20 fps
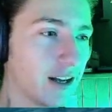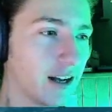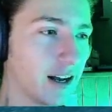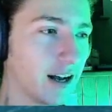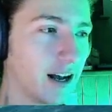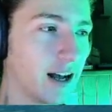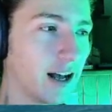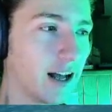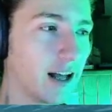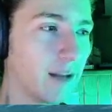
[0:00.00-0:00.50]

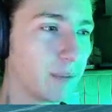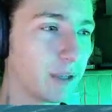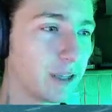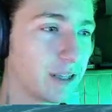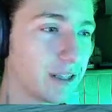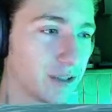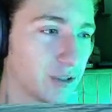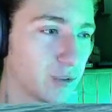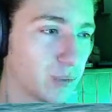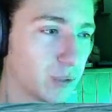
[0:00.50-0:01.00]
But
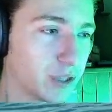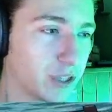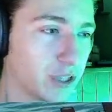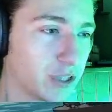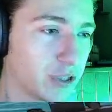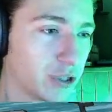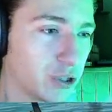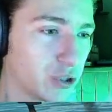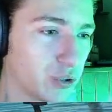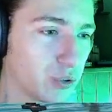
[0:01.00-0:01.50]
this is what the
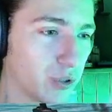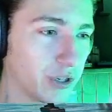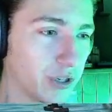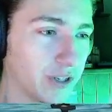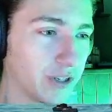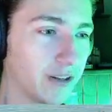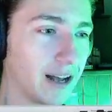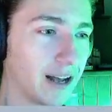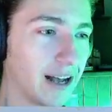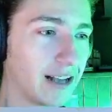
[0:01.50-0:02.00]
destroyer
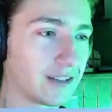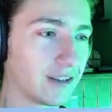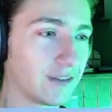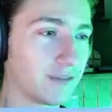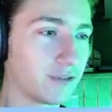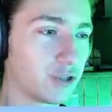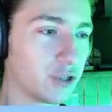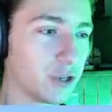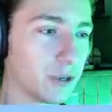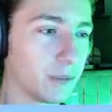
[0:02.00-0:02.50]
class of
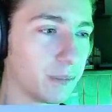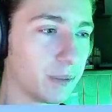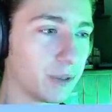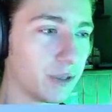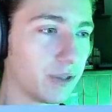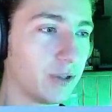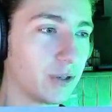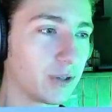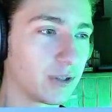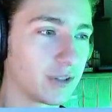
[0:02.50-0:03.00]
ship
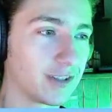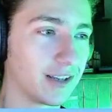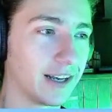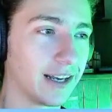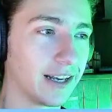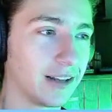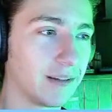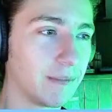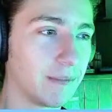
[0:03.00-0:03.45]
looks like.